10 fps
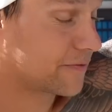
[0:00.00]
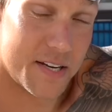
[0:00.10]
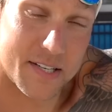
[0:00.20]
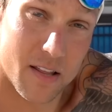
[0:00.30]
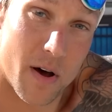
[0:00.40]

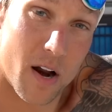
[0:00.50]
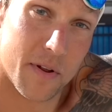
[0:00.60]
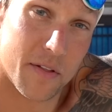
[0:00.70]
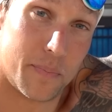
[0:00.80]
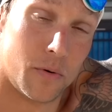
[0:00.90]
facing the bottom
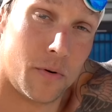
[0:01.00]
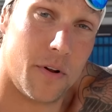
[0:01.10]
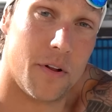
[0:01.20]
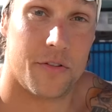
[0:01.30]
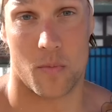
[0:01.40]
of the pool,
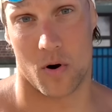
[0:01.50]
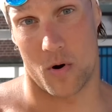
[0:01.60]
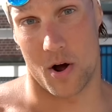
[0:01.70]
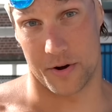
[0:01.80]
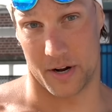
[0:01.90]
the more
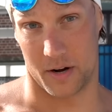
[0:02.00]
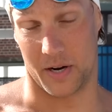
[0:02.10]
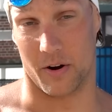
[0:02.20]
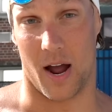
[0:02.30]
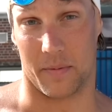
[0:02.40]
water you're going to be
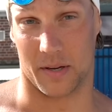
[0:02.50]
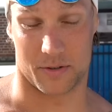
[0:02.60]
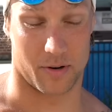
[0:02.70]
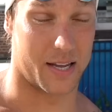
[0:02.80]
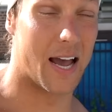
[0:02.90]
grabbing.
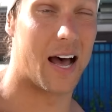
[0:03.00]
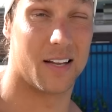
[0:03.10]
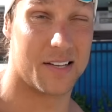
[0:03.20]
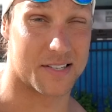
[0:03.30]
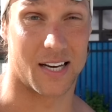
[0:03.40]
So
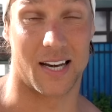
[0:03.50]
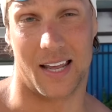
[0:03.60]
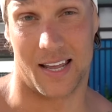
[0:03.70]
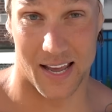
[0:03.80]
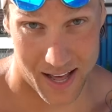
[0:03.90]
gallons and
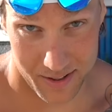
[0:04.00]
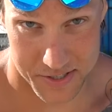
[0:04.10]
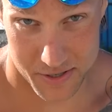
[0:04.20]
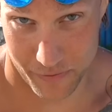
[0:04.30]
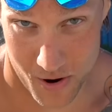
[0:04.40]

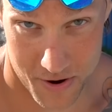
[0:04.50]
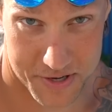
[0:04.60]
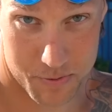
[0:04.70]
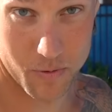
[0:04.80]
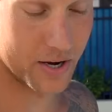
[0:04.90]
gallons of water
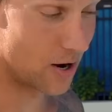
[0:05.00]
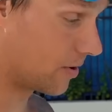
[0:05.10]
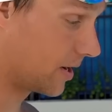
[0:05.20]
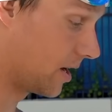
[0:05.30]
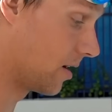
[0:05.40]
is what we're going